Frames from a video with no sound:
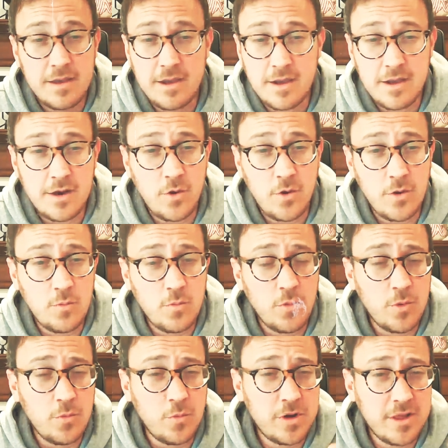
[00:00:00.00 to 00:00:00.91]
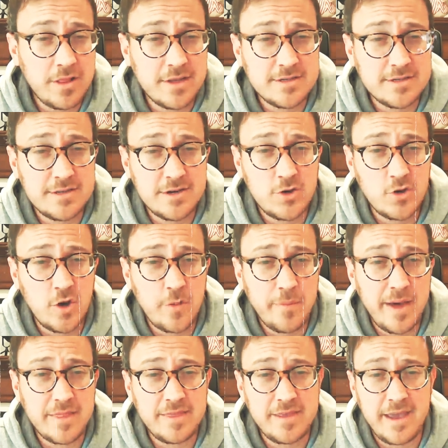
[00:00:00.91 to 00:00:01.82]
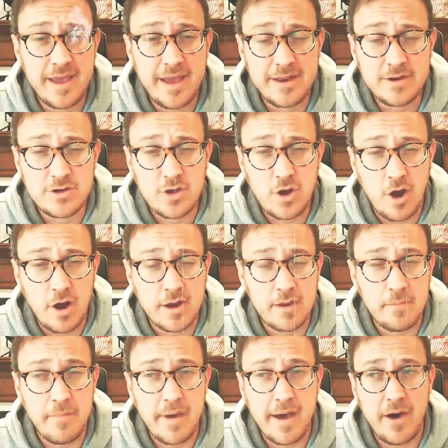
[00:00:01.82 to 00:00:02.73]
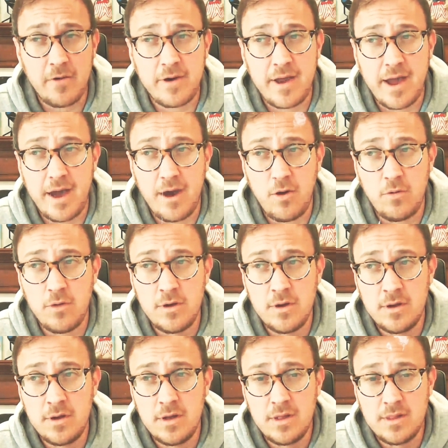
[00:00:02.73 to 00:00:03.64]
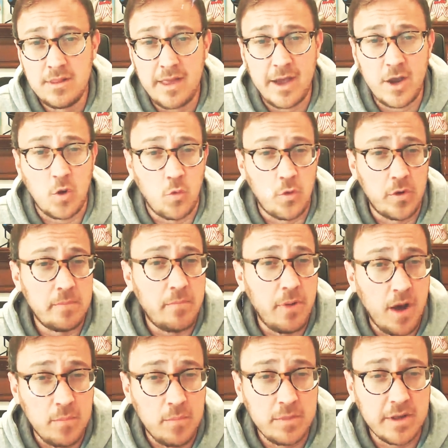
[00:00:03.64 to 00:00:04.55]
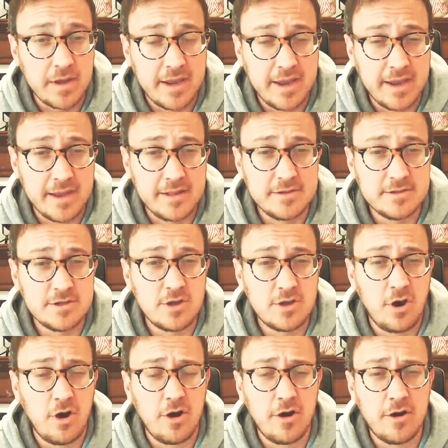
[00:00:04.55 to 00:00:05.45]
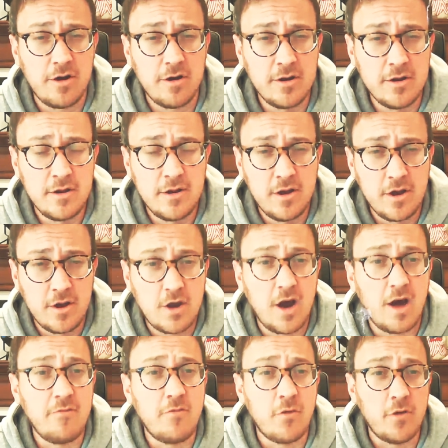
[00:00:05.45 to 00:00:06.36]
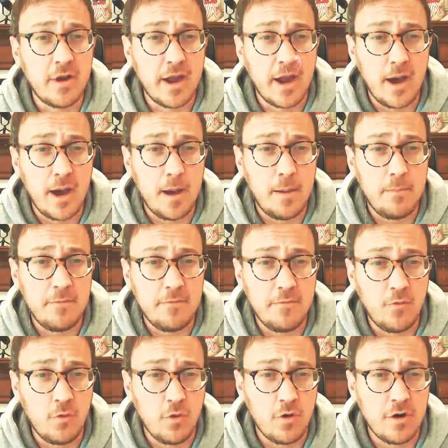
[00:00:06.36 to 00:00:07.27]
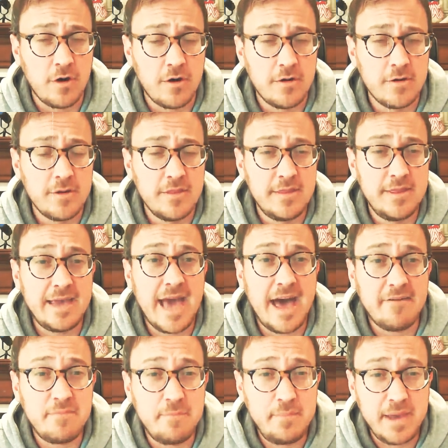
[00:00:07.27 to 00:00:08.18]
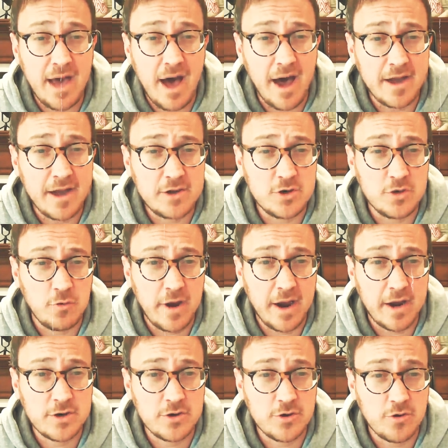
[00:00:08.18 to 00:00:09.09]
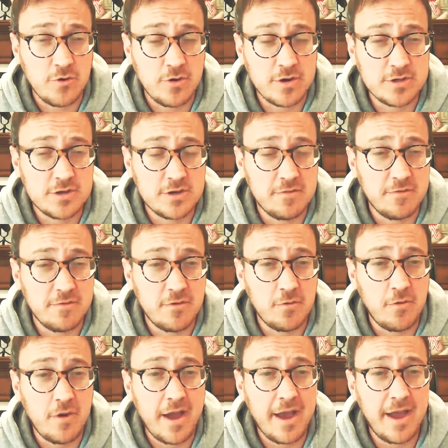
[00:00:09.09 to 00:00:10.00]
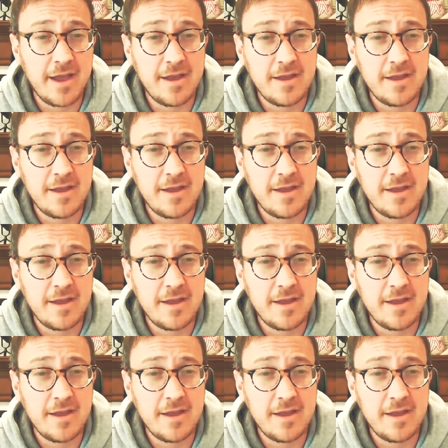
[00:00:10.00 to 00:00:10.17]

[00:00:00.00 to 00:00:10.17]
You know, when you listen to him at the end talk about how, like, Republicans are covering up for the FBI director, Christopher Wray.